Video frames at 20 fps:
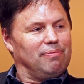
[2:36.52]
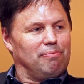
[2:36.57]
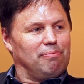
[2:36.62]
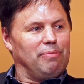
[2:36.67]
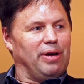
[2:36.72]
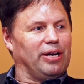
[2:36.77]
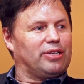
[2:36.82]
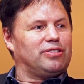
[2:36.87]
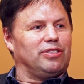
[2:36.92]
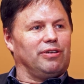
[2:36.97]

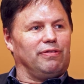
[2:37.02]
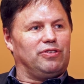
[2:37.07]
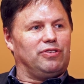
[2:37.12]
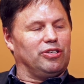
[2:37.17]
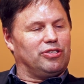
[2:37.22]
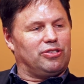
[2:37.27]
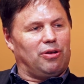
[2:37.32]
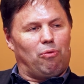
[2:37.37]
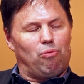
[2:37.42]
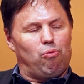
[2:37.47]
mix of
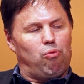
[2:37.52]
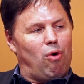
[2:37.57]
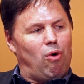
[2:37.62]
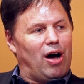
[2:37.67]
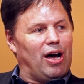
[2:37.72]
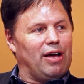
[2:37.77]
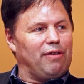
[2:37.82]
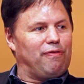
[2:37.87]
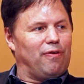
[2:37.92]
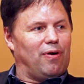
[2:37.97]
just a
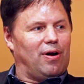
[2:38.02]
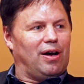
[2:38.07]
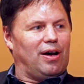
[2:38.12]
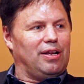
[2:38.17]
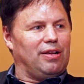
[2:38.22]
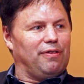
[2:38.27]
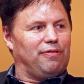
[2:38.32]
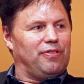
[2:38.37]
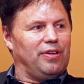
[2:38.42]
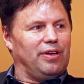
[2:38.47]
wide
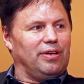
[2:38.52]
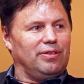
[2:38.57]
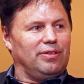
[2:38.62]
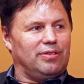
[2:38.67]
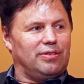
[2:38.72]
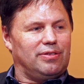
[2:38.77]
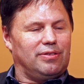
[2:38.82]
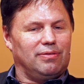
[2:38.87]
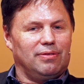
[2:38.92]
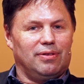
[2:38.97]
variety of
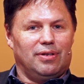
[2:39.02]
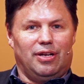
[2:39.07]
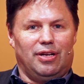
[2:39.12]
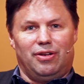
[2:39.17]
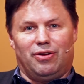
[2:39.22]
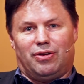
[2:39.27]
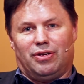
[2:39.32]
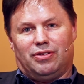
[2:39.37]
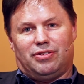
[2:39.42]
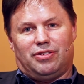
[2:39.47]
things, and
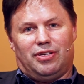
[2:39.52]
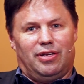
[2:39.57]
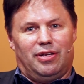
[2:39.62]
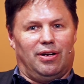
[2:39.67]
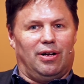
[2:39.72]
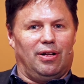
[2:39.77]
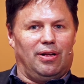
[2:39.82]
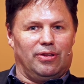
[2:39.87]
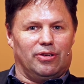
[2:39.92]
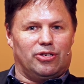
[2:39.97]
you can see it
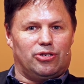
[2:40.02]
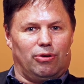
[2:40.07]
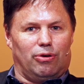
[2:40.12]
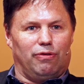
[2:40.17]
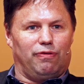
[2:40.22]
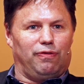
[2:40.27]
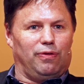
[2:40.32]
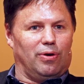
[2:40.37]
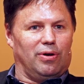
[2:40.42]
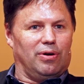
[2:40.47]
all on the show
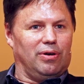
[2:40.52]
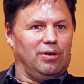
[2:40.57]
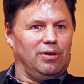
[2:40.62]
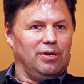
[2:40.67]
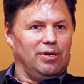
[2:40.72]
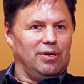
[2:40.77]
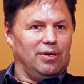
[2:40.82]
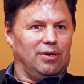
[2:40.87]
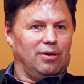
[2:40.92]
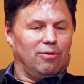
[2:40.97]
floor
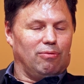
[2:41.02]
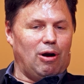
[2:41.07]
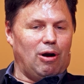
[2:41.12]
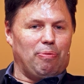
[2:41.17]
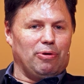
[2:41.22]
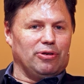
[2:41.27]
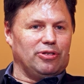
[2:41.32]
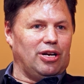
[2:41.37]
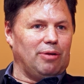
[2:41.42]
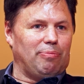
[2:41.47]

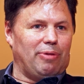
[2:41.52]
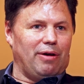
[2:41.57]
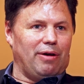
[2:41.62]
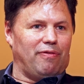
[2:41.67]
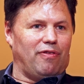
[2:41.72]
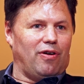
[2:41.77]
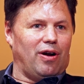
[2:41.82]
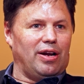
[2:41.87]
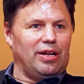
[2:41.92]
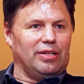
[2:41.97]
represented by a
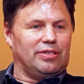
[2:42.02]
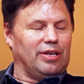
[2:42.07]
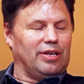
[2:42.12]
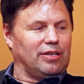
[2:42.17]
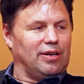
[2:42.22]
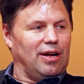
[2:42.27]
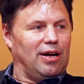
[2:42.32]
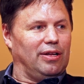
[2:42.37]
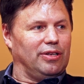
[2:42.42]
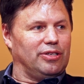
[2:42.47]
variety of
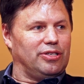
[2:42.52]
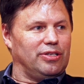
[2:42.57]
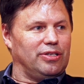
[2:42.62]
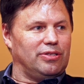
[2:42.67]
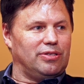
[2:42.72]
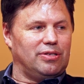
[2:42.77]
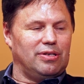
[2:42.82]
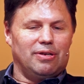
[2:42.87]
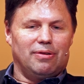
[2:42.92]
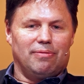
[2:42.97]

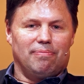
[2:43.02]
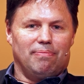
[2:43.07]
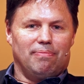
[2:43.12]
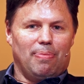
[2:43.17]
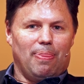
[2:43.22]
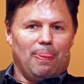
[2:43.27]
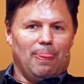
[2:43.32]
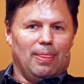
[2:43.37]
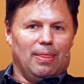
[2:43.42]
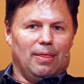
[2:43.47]
technologies,
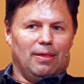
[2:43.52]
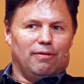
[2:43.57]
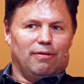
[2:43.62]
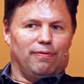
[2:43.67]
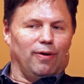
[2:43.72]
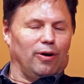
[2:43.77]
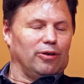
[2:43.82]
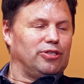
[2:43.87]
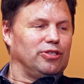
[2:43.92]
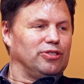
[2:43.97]

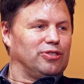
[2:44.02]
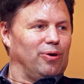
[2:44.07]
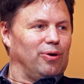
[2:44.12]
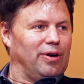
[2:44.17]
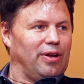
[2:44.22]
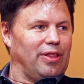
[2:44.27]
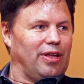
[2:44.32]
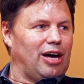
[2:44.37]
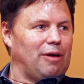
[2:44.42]
versus going to the